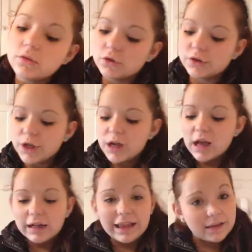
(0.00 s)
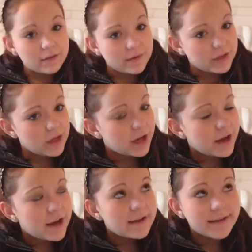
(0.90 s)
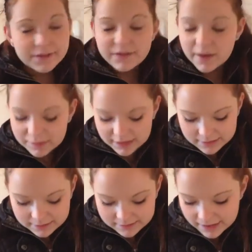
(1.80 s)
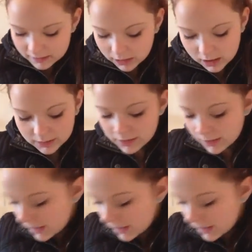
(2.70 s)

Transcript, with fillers: because Claire's are having a 75% sale on.